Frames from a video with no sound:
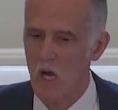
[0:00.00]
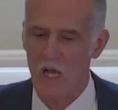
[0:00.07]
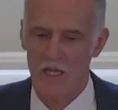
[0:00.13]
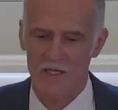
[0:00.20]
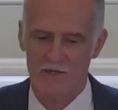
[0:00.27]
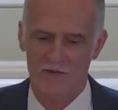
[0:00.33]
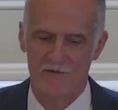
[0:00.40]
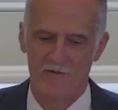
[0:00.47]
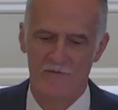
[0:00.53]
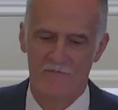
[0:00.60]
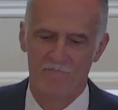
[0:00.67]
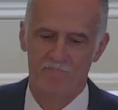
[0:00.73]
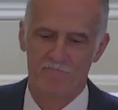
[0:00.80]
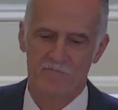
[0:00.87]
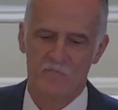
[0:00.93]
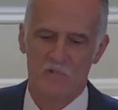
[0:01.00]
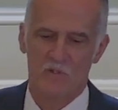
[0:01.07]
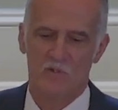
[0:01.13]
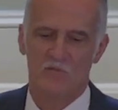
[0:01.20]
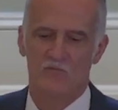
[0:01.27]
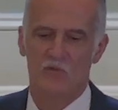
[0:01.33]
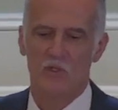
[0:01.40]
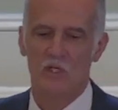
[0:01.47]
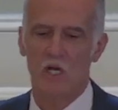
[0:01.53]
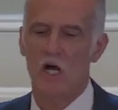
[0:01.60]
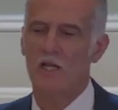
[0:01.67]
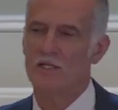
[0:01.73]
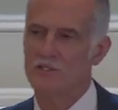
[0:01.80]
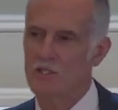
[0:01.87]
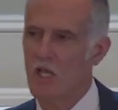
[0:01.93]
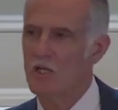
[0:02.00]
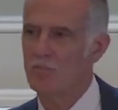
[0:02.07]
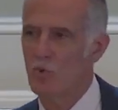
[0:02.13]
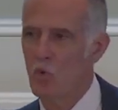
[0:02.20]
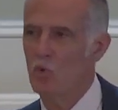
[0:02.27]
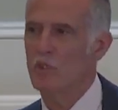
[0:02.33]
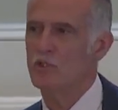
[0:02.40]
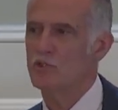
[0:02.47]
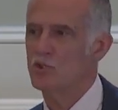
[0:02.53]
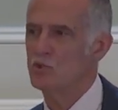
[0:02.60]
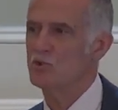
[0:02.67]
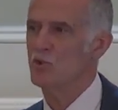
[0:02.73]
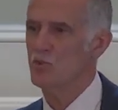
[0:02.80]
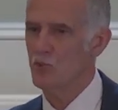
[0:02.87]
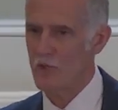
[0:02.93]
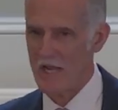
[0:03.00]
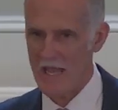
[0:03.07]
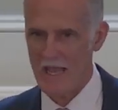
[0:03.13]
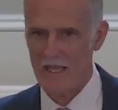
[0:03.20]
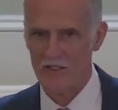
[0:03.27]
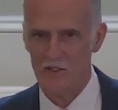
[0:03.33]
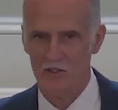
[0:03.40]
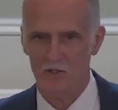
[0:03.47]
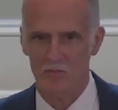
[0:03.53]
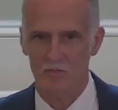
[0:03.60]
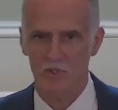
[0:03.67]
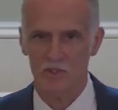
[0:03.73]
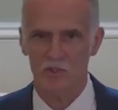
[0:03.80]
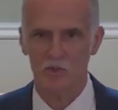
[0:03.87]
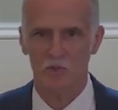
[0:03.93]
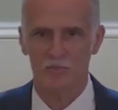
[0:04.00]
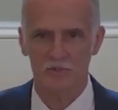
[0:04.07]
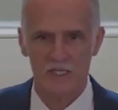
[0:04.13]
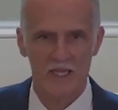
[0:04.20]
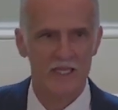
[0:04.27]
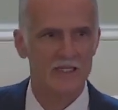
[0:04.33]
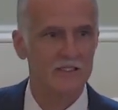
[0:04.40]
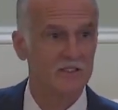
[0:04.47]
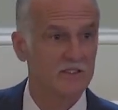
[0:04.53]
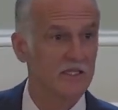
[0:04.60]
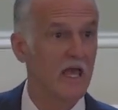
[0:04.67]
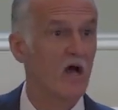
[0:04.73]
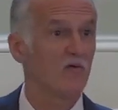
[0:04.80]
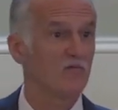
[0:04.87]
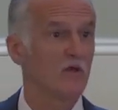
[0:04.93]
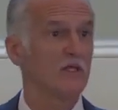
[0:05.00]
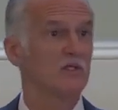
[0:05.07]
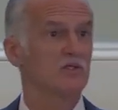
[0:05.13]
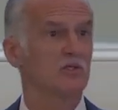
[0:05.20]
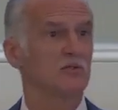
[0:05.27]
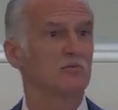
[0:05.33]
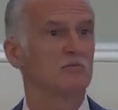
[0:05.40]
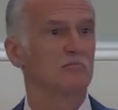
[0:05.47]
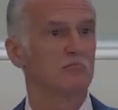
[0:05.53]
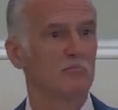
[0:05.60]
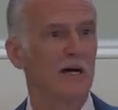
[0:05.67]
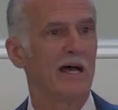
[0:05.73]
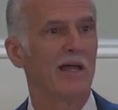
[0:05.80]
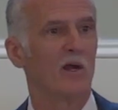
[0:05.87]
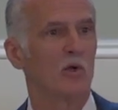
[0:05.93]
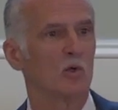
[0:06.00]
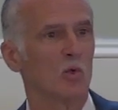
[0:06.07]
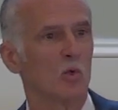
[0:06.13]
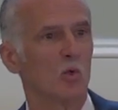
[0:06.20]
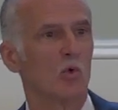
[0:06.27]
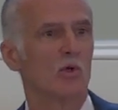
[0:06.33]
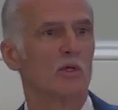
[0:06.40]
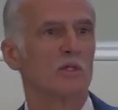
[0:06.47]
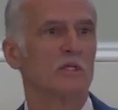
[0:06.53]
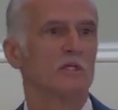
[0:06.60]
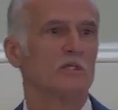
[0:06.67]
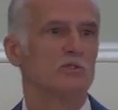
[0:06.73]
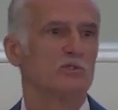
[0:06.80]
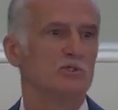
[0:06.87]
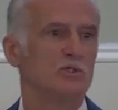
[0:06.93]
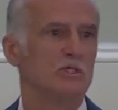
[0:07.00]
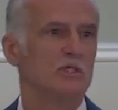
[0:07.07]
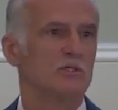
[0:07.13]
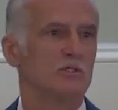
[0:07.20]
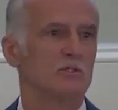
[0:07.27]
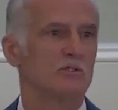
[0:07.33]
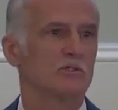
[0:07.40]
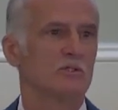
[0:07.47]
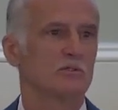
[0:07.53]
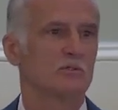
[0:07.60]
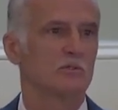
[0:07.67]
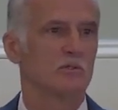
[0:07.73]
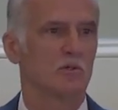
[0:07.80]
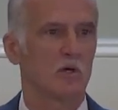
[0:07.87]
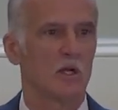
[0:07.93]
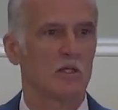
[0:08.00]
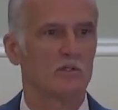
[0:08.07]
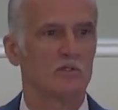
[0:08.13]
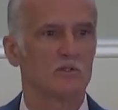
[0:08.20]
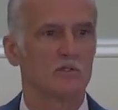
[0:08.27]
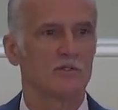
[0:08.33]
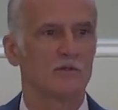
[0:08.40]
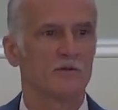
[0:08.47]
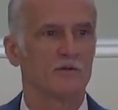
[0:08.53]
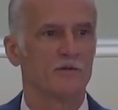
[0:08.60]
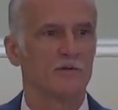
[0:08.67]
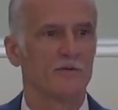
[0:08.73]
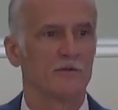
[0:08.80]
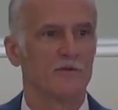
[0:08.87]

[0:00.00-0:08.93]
Why? For God has not appointed you to wrath, but to obtain salvation by our Lord Jesus Christ.